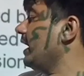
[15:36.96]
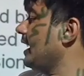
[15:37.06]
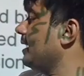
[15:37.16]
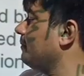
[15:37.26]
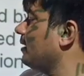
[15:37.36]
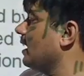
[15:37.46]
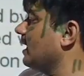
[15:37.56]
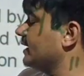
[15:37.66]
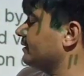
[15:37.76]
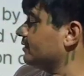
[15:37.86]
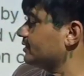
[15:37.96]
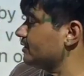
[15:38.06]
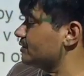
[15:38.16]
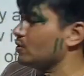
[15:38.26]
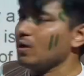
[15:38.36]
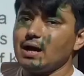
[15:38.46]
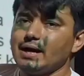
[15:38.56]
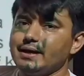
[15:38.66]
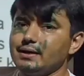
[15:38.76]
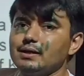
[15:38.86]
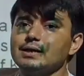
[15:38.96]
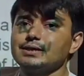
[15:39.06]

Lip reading: M L inverse square